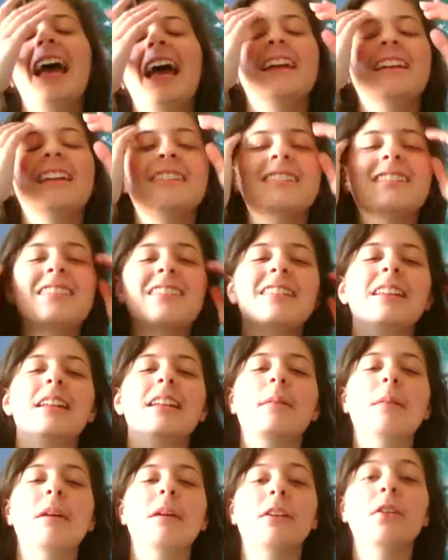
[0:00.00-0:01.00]
And so
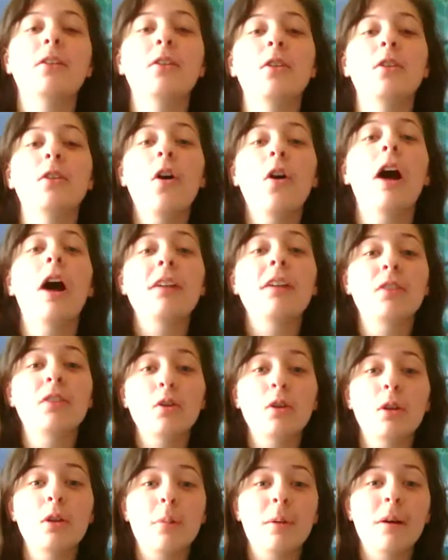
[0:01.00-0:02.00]
then I'm like, no, no, no, I have to
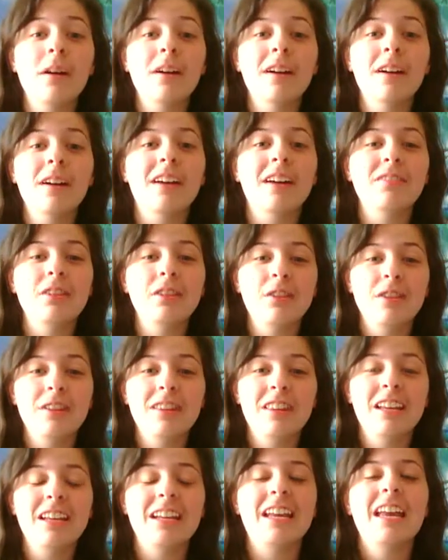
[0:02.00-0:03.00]
do the part, I have to do
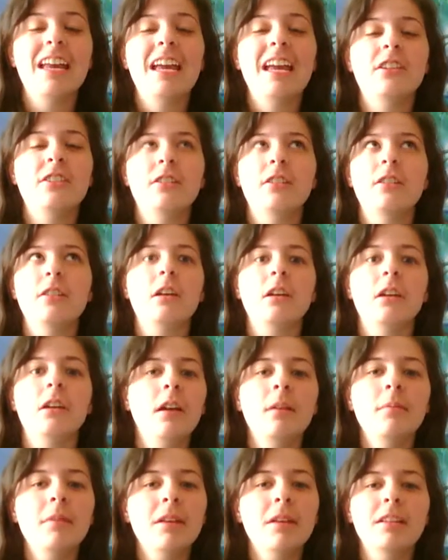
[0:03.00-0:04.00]
the thing. And she's like, yeah,
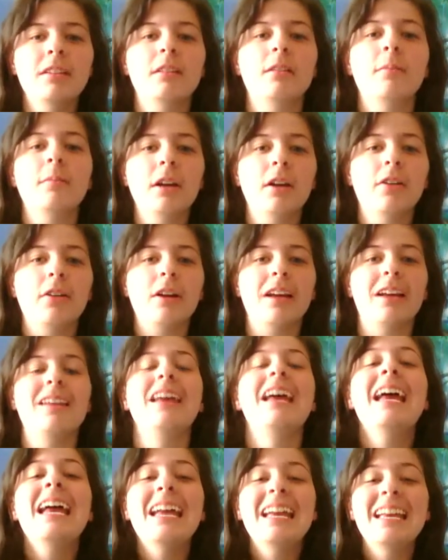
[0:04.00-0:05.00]
I'm not listening. I'm like, okay,
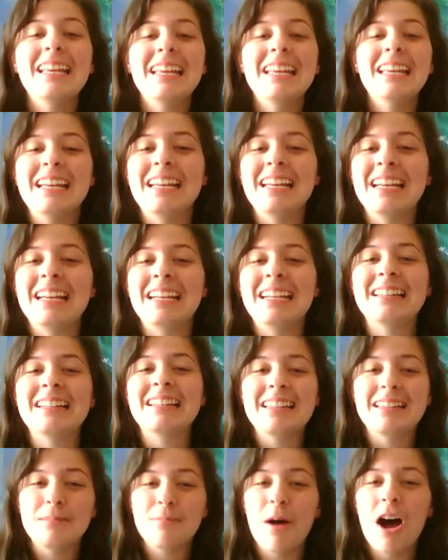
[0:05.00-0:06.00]

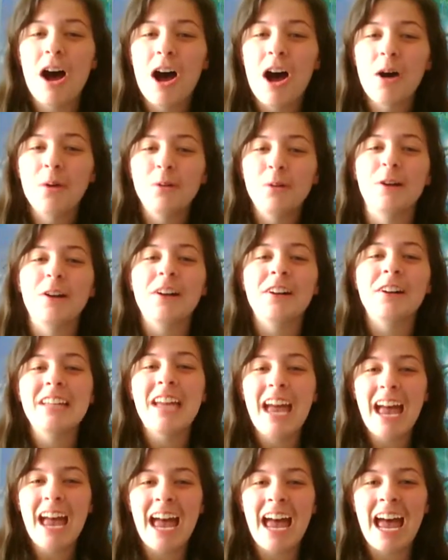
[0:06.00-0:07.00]
it's a small world
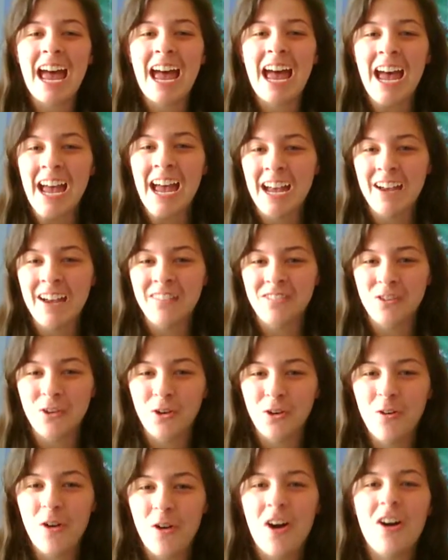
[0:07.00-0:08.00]

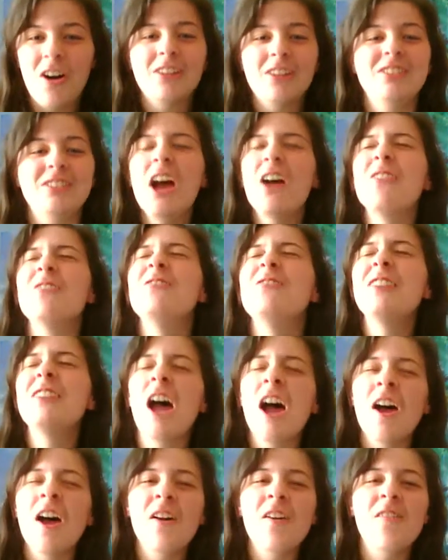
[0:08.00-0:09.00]
after all, no,
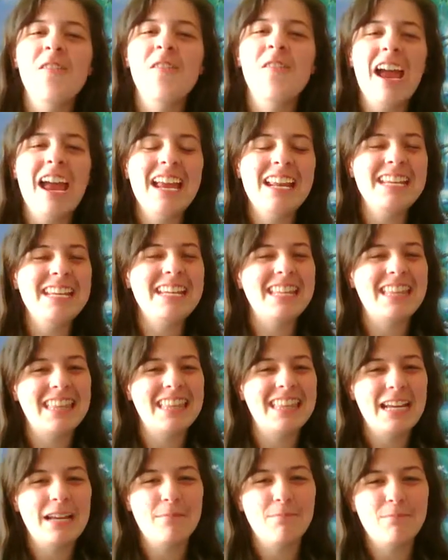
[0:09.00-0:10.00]
no,
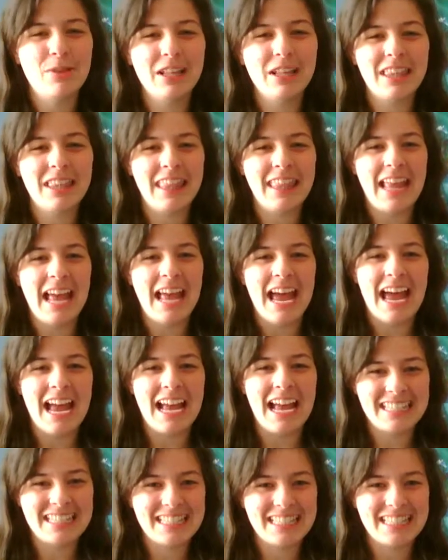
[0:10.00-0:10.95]
anything but that.